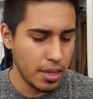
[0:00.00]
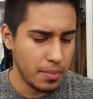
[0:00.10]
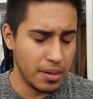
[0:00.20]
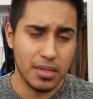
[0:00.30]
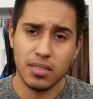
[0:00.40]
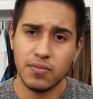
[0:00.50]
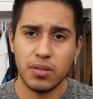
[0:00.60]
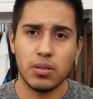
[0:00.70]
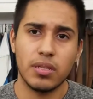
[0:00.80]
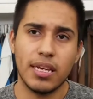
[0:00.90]
But it does
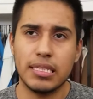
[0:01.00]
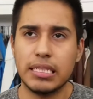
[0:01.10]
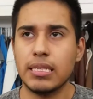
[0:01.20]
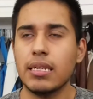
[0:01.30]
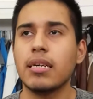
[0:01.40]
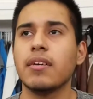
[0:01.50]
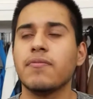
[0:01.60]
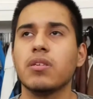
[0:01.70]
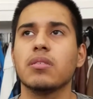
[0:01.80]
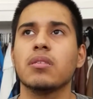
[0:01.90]
feel nice. It
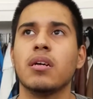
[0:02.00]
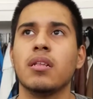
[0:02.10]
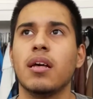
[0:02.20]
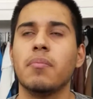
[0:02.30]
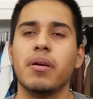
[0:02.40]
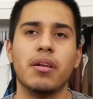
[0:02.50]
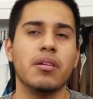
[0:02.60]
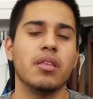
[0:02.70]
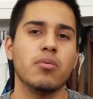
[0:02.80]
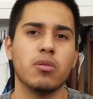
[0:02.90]
feels a lot better
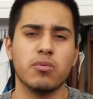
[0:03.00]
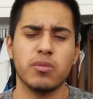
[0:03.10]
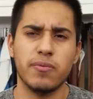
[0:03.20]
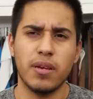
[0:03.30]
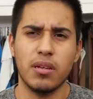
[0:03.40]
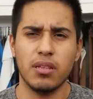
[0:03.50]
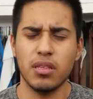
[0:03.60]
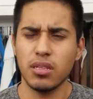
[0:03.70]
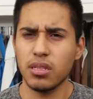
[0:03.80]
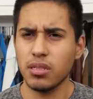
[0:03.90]
than what was found in
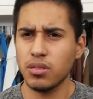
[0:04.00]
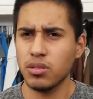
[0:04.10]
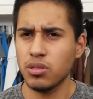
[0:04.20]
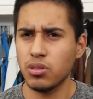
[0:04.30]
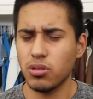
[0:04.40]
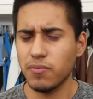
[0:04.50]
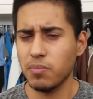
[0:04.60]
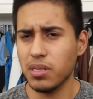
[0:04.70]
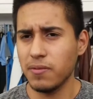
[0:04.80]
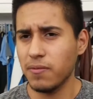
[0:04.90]
the Jordan
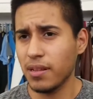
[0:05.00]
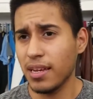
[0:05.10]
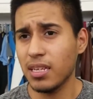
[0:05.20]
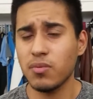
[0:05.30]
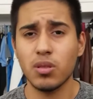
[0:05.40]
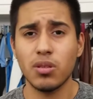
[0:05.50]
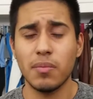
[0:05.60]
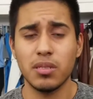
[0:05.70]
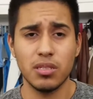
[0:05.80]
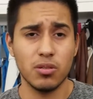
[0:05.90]
B Fly, even though that
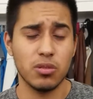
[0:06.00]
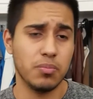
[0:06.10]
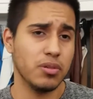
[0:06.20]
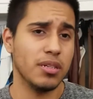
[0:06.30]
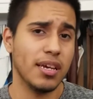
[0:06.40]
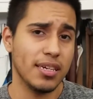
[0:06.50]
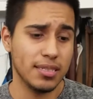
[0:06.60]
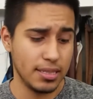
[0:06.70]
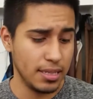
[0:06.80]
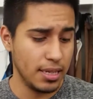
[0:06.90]
material was pretty
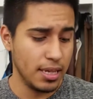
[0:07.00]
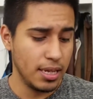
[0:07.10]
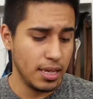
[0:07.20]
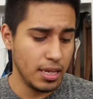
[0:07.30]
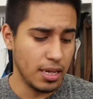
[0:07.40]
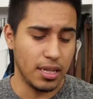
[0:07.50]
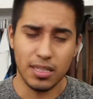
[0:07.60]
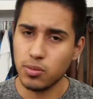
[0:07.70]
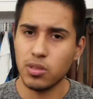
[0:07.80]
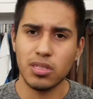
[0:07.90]
nice.
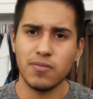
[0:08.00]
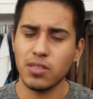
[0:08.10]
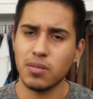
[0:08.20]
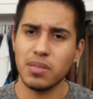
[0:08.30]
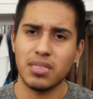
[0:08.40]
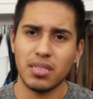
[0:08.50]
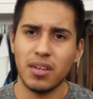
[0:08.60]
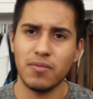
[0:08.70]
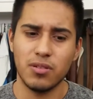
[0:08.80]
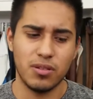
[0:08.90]
This one just feels a bit
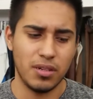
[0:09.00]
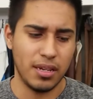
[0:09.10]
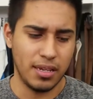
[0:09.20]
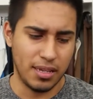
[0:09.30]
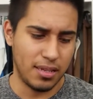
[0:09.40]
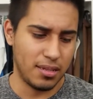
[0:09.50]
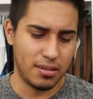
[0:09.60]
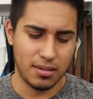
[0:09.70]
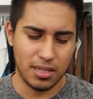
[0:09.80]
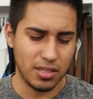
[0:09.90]
softer,
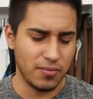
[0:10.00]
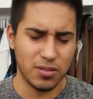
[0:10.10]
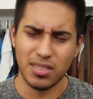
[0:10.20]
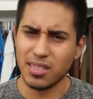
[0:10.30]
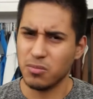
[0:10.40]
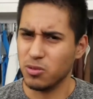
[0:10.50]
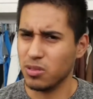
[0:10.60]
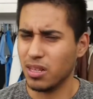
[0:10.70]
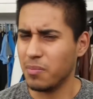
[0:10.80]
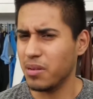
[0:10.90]
and it just feels like it
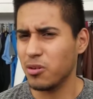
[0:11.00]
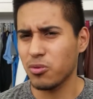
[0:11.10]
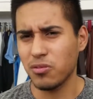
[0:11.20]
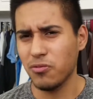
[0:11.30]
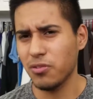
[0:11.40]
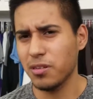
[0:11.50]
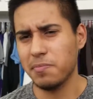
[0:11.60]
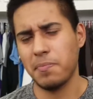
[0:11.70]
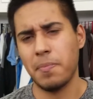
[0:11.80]
moves a lot better with your foot.